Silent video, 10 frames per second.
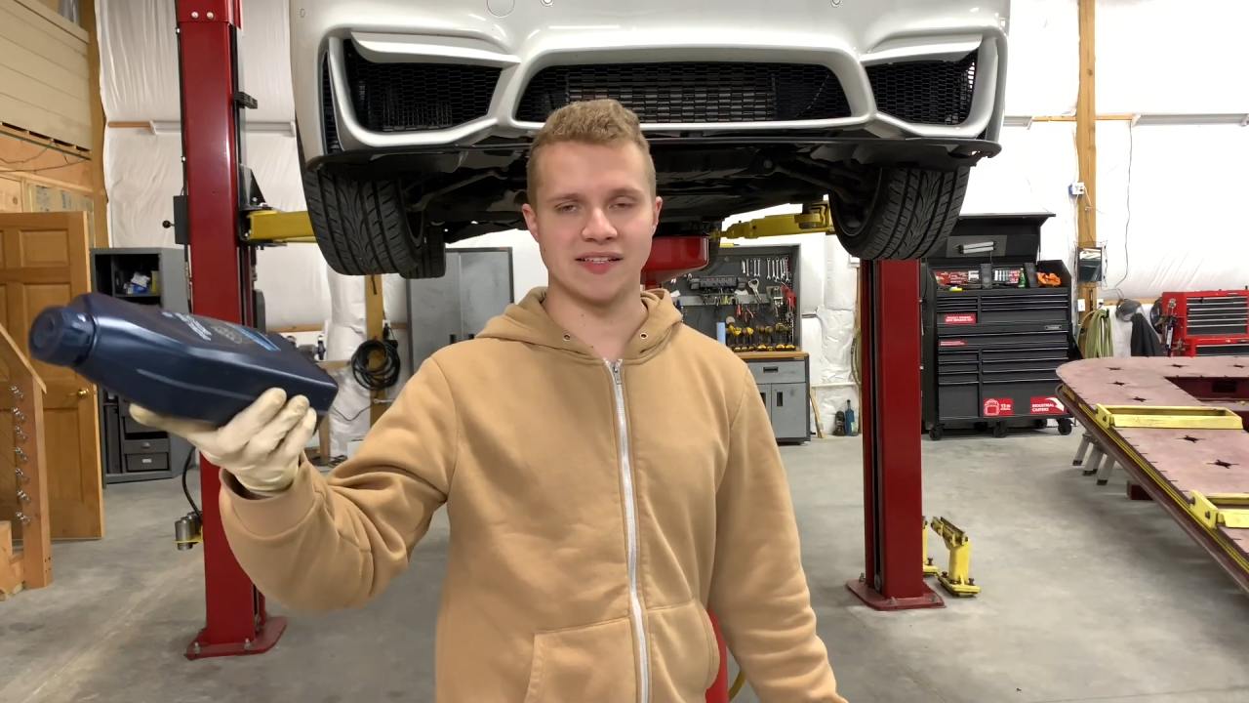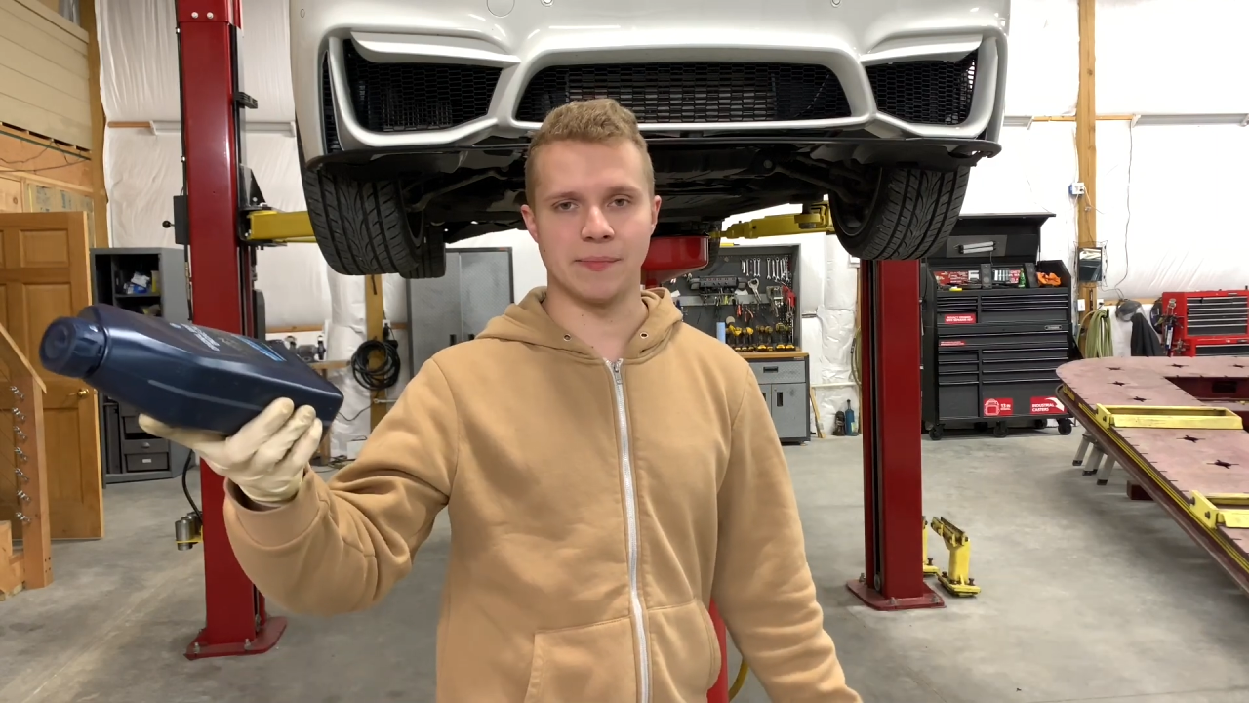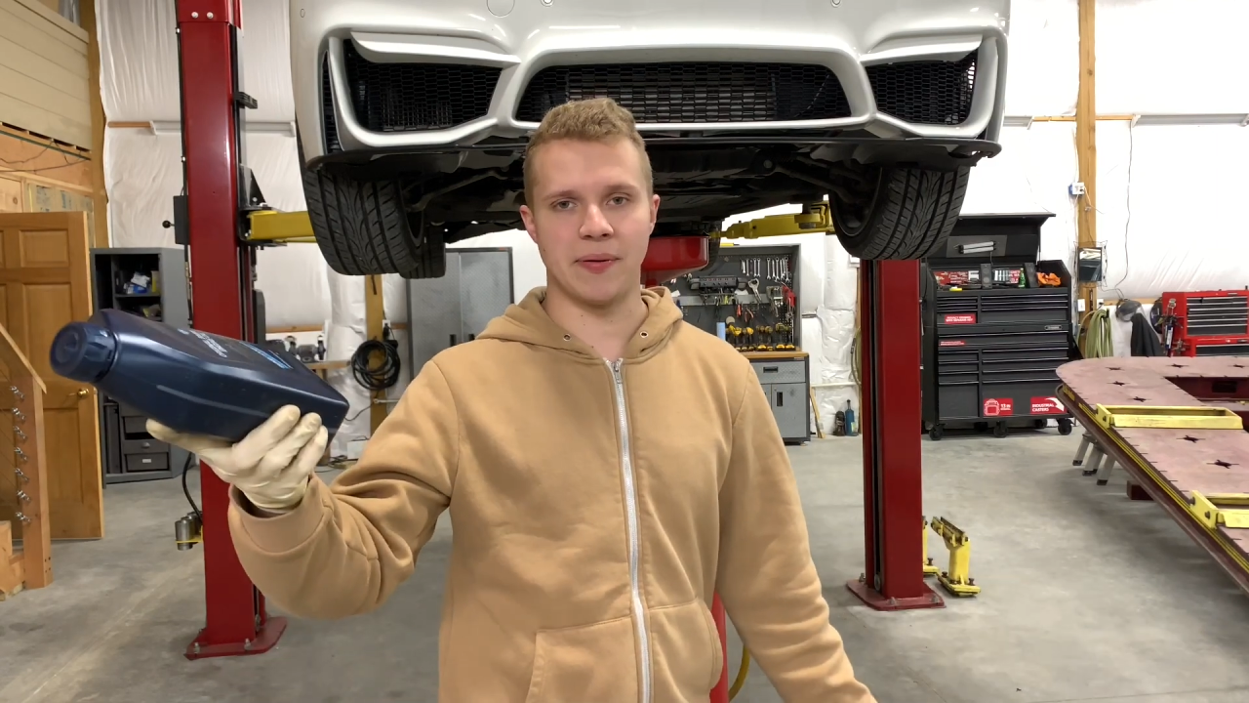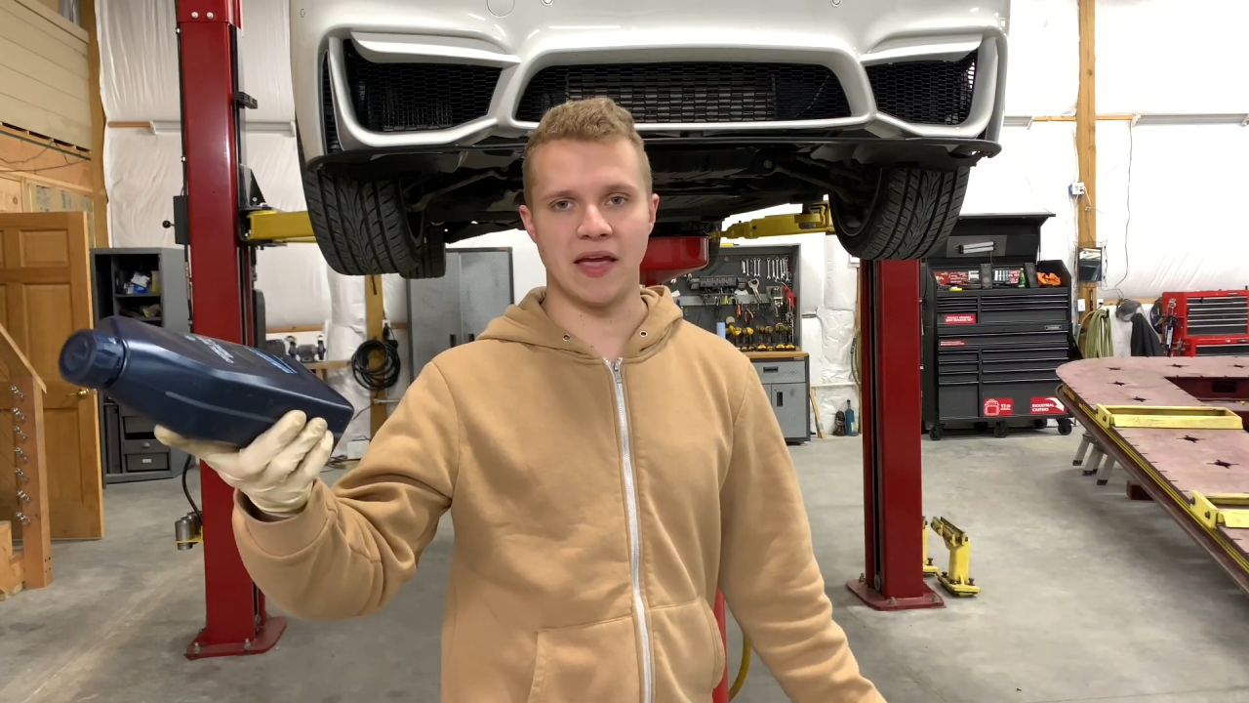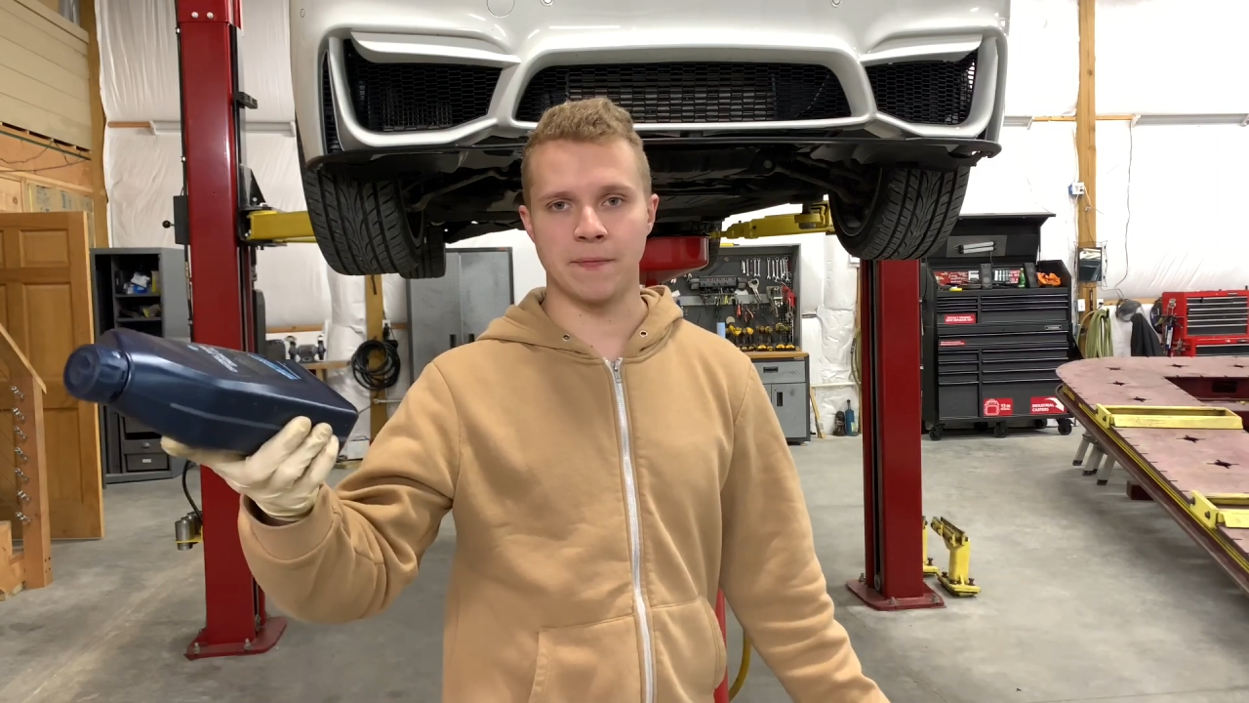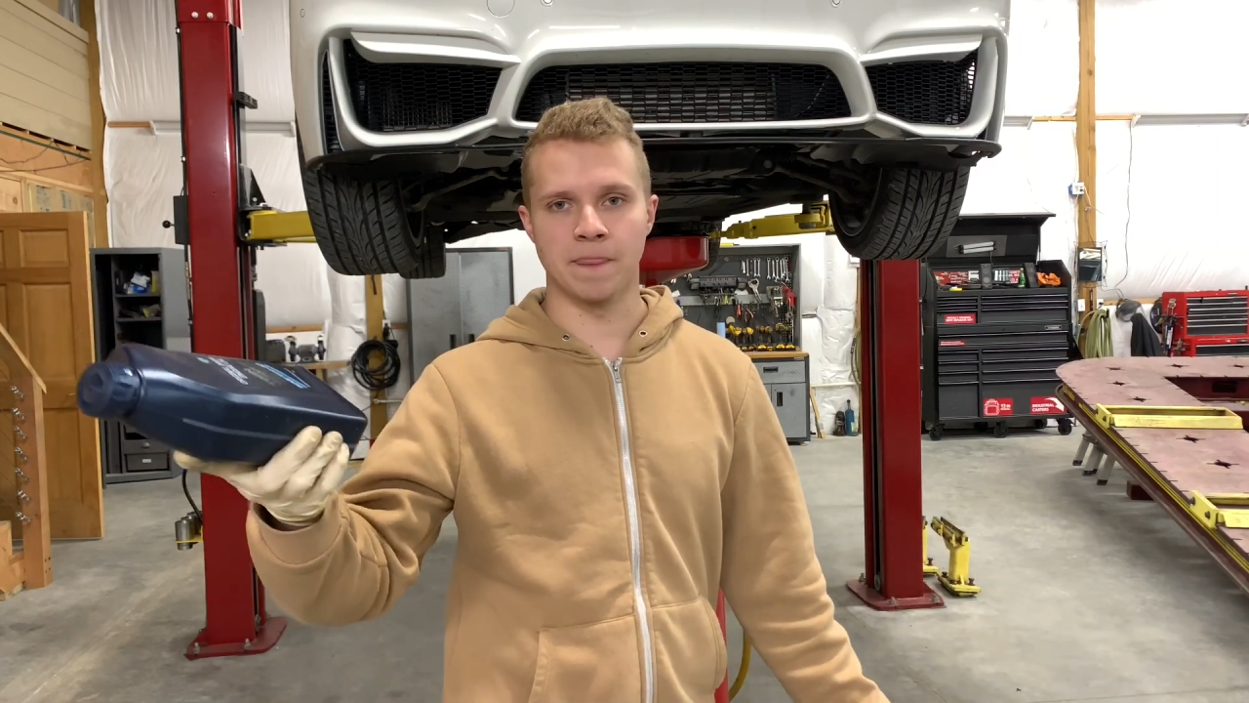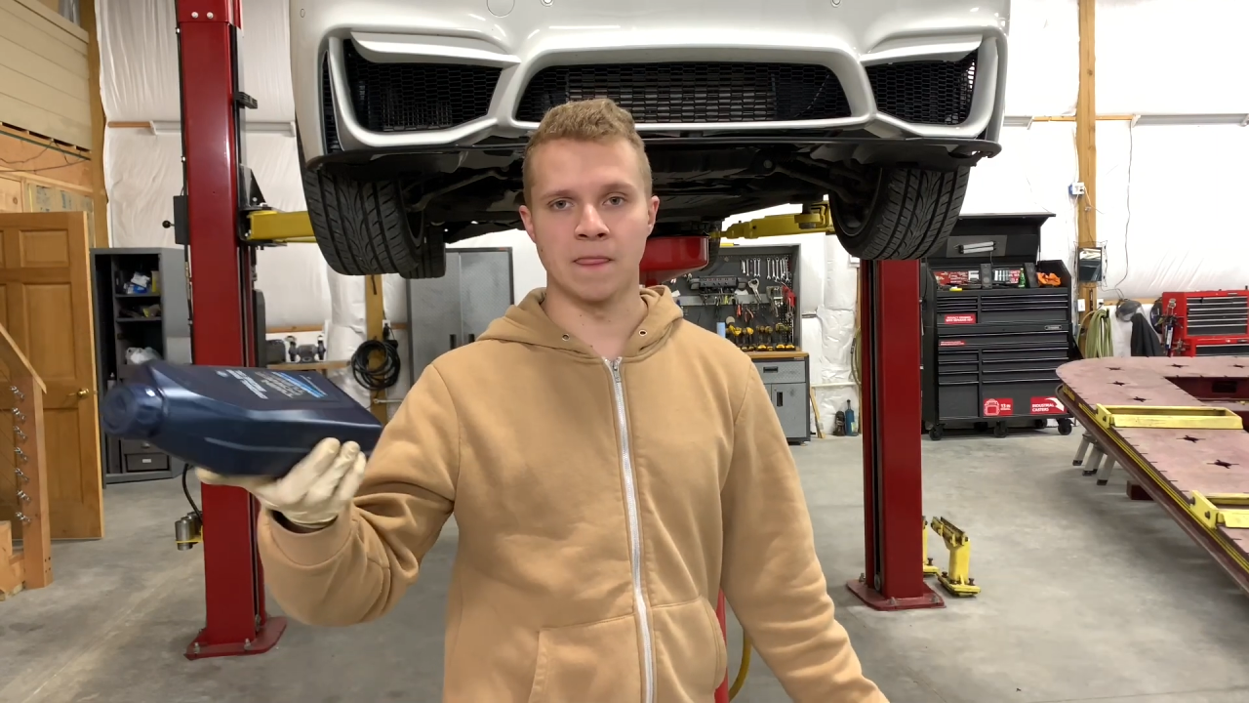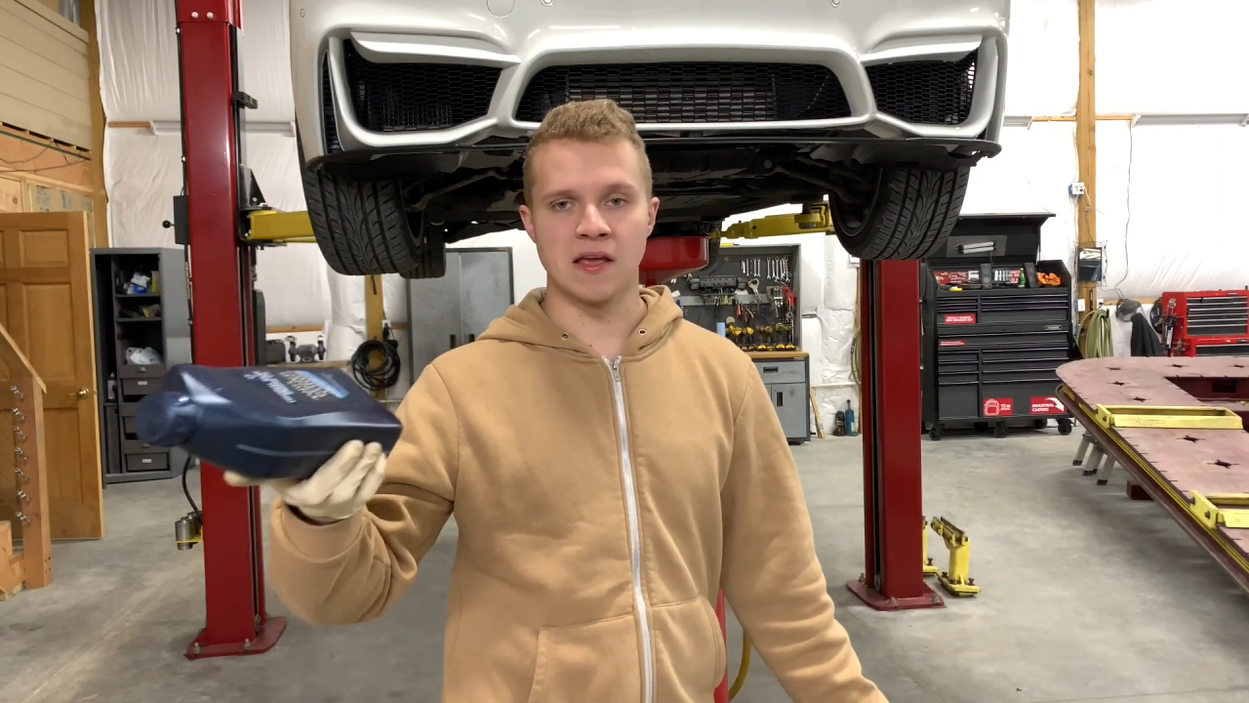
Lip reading: and paying